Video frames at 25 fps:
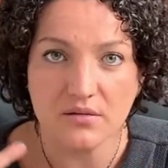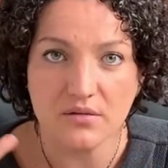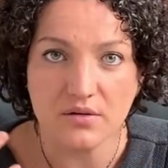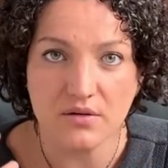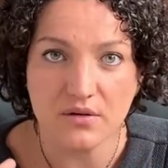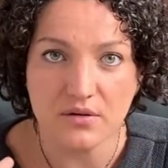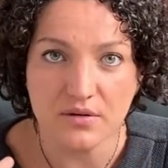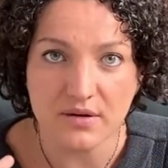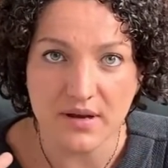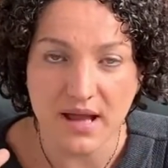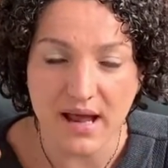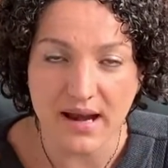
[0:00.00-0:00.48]

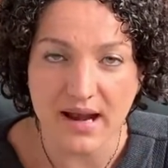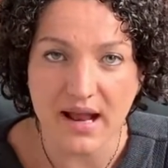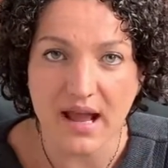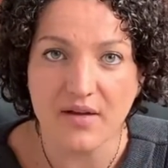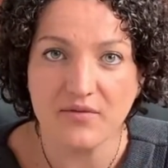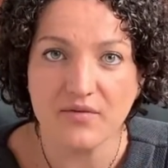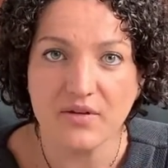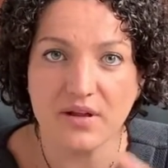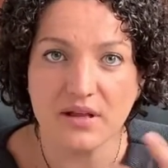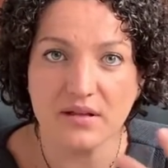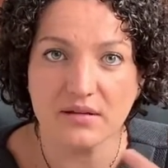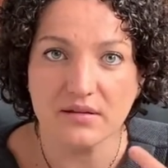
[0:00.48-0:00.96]
not
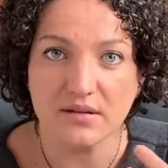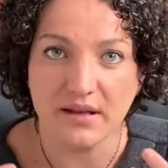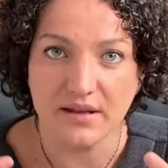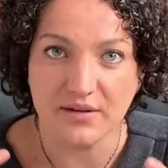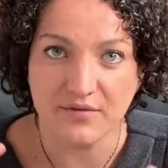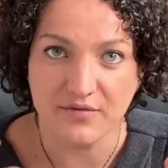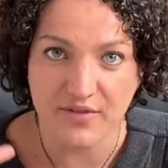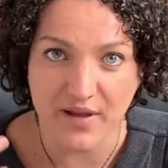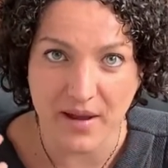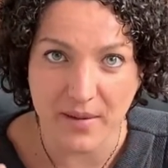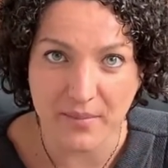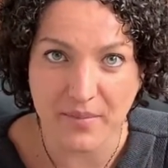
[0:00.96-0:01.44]
having like
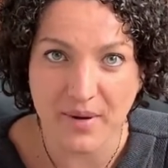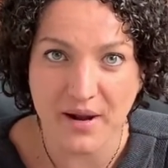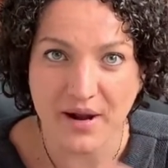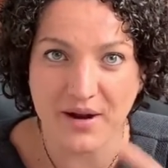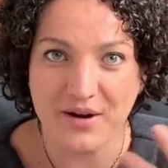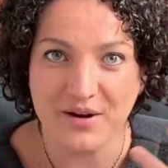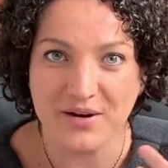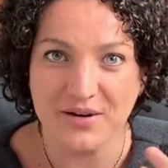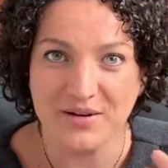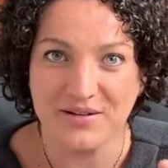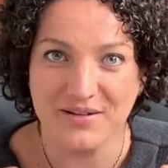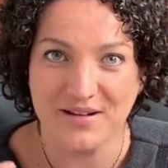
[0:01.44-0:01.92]

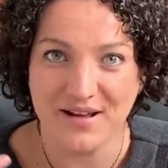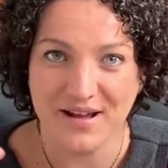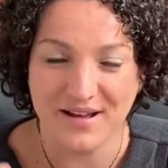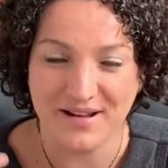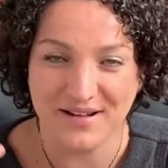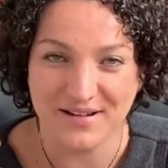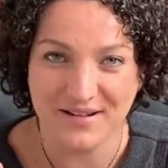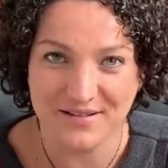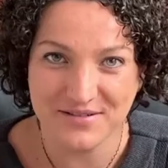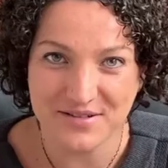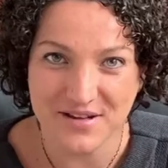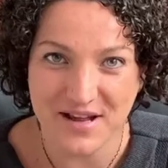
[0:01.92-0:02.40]

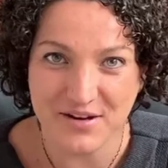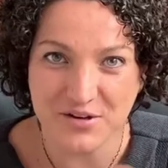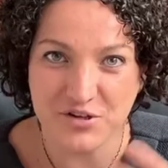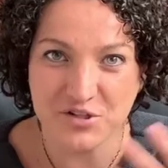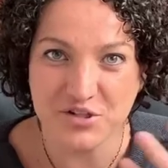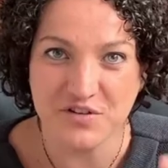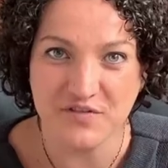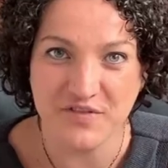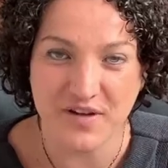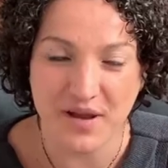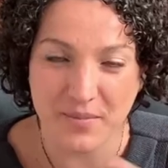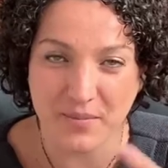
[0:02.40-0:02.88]
energy
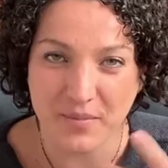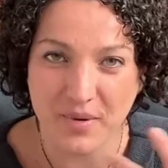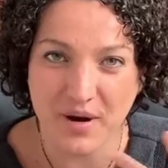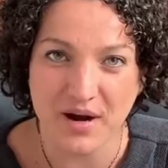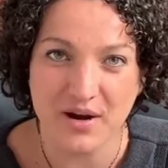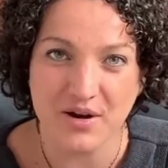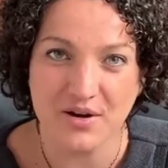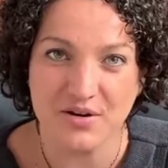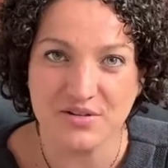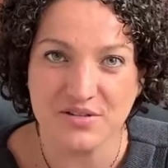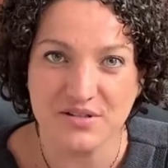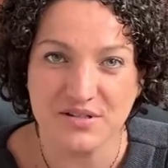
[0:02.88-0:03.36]

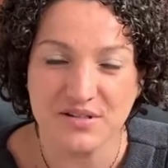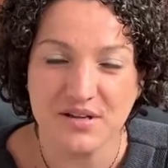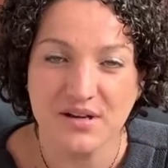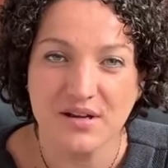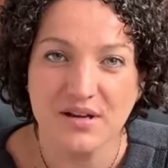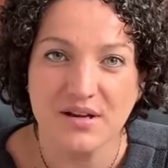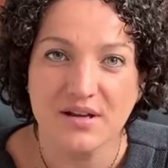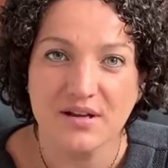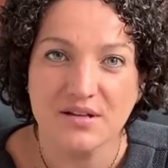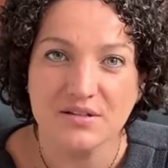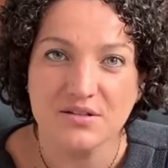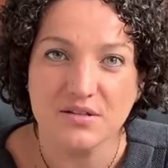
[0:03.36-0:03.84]
vampires
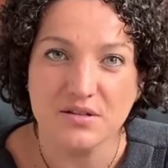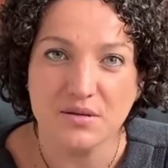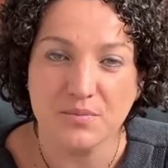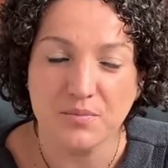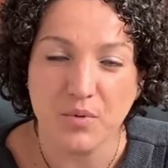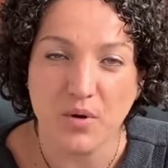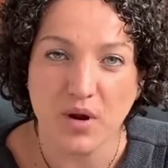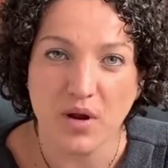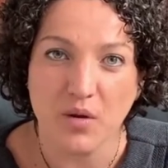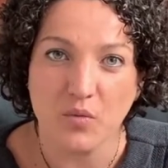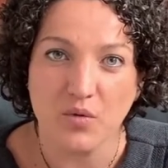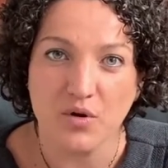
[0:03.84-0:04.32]
to the
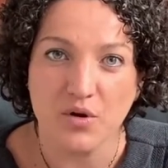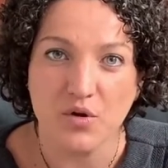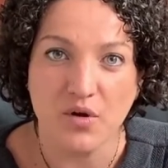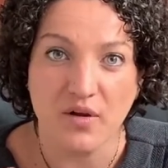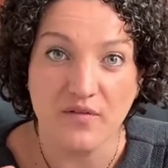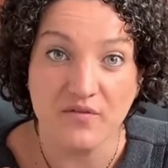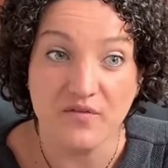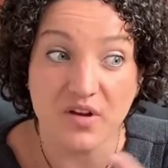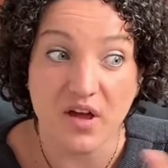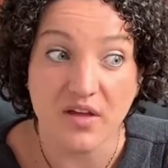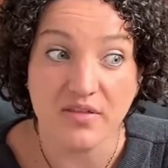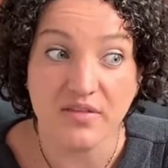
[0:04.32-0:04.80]
point where you have
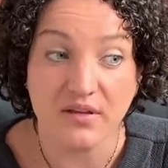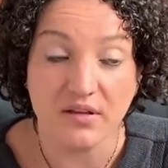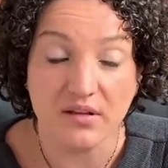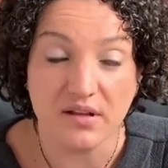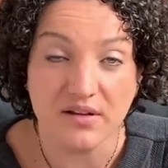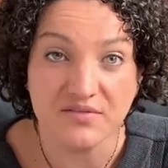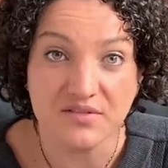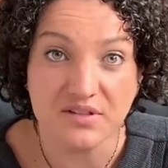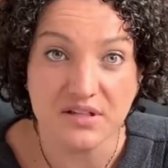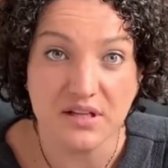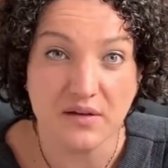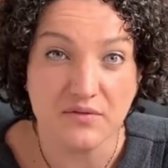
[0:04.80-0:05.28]
nothing
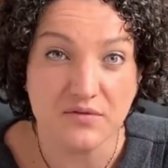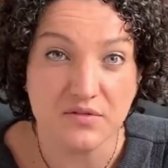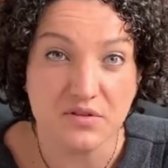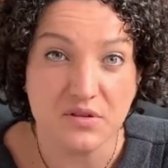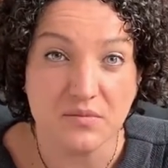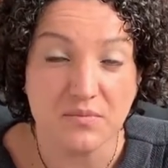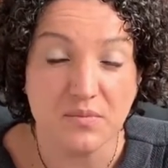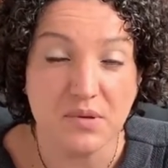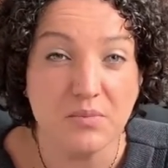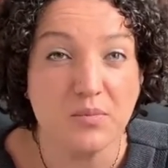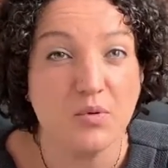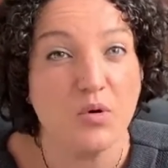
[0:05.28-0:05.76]
left to give to the
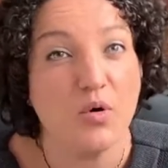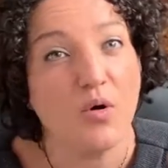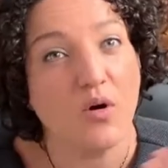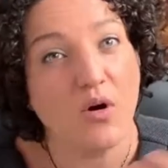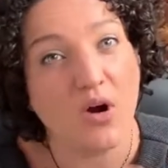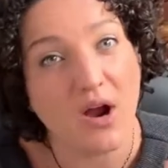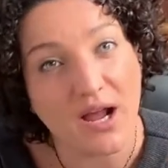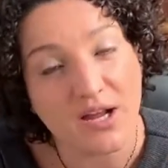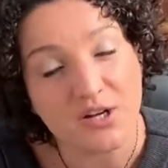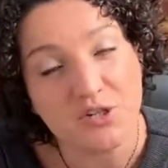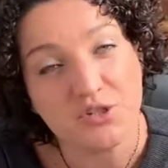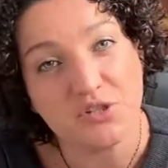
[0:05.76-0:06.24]
people who are
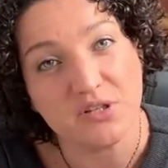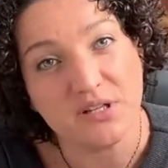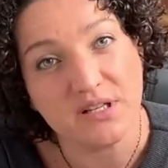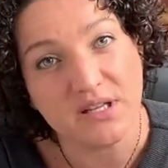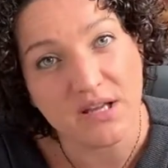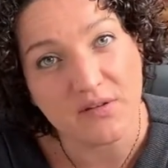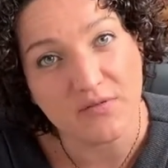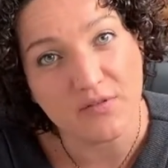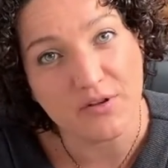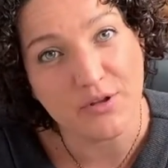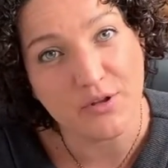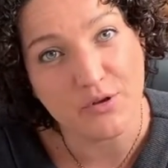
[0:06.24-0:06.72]
actually
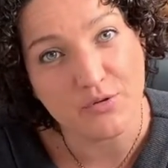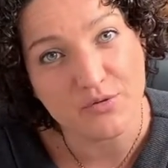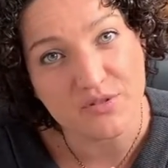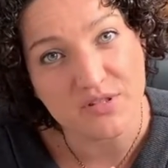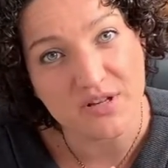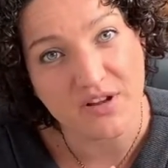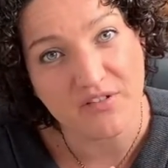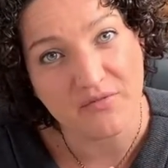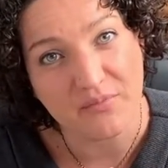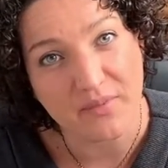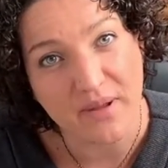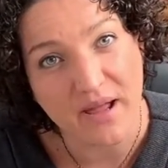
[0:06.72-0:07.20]
giving you
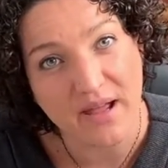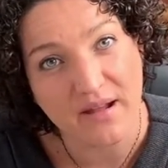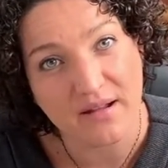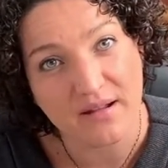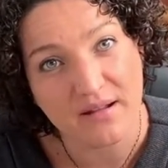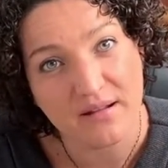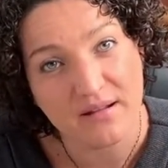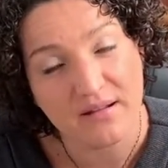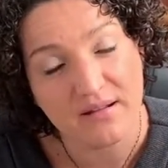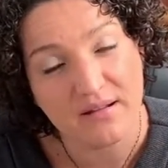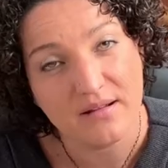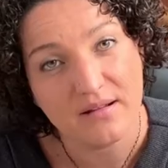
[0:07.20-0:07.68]
stuff back,
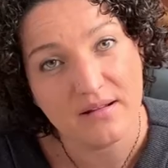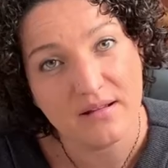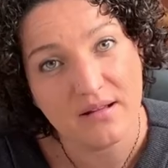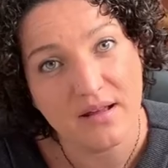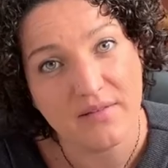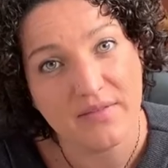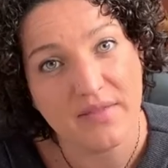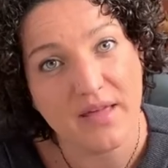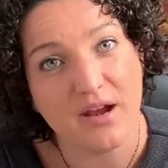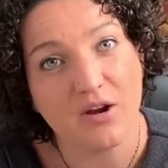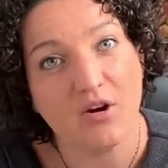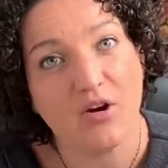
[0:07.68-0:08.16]

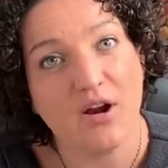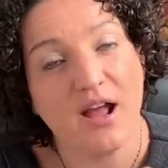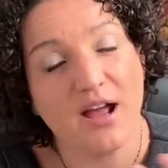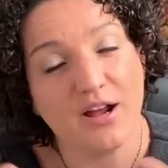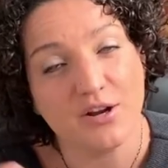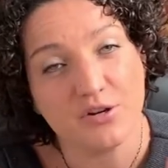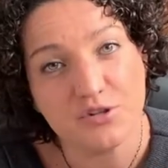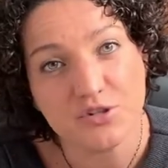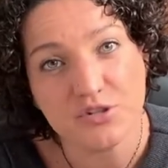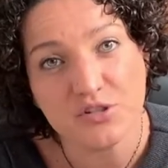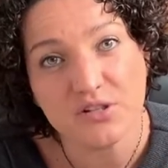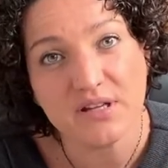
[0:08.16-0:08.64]
and that are
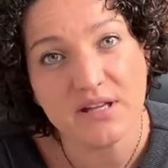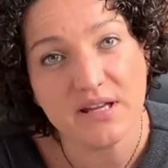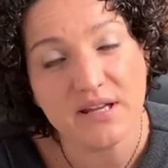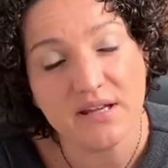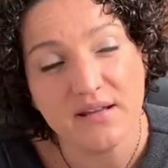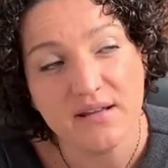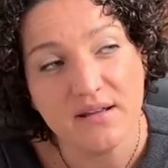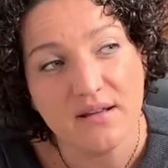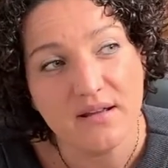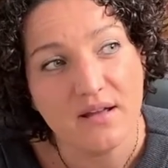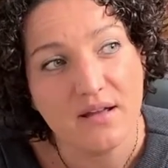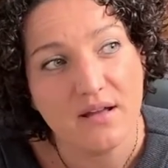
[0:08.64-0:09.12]
actually
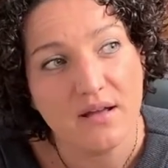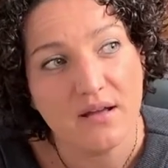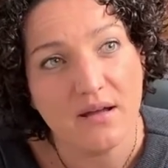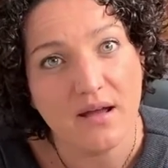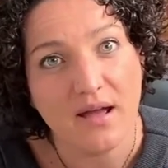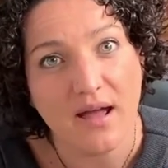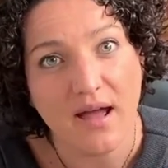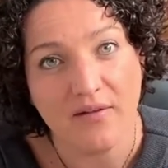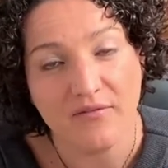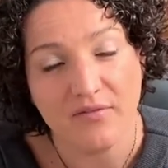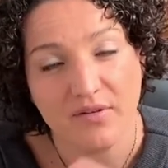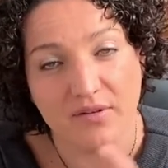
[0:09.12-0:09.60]

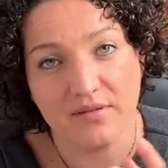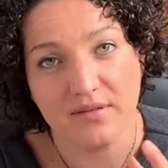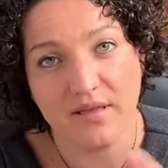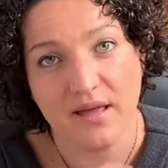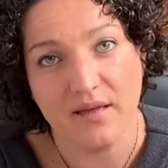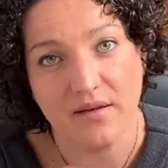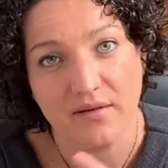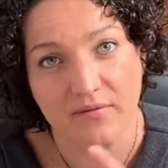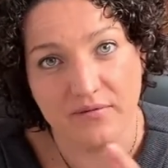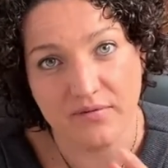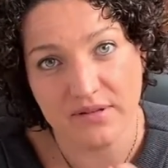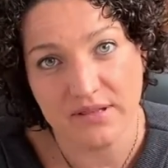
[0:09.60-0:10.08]
having
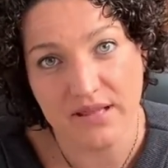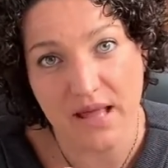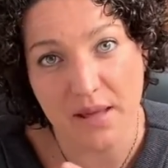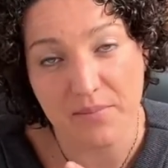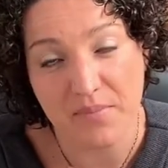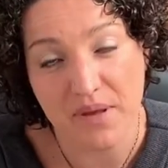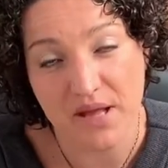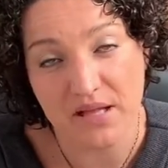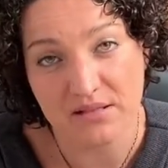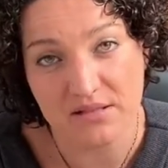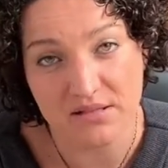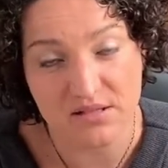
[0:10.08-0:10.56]
that
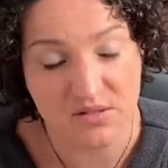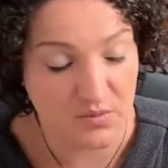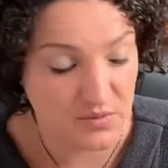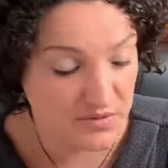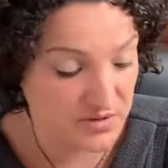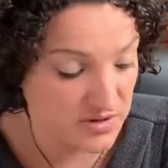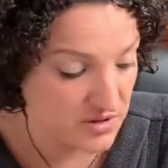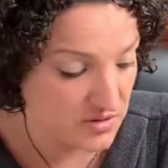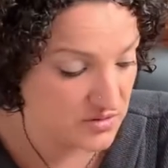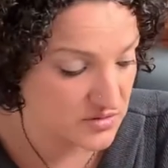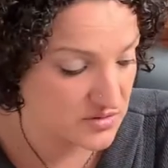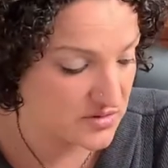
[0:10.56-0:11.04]
balance with
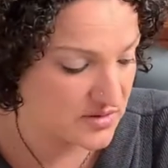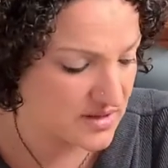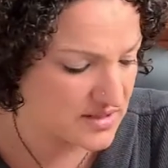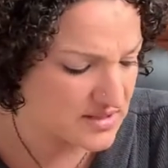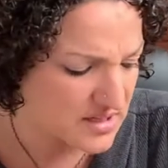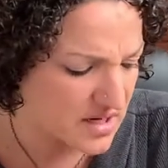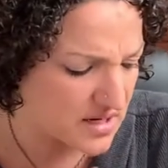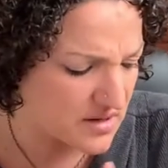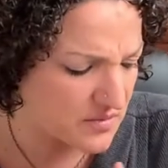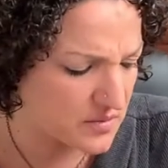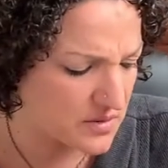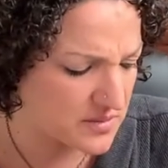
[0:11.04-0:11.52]
you. So that's
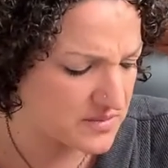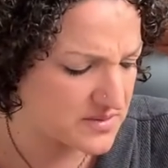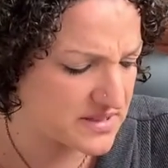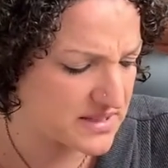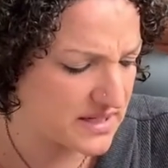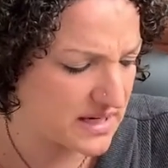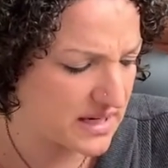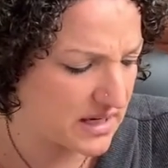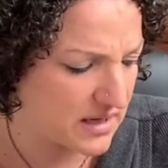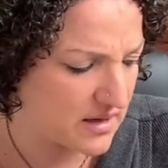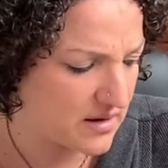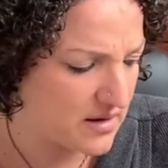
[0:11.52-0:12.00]
kind of what I'm
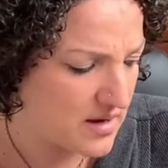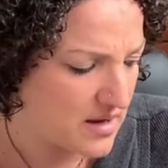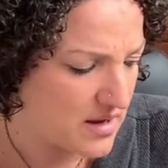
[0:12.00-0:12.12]
saying.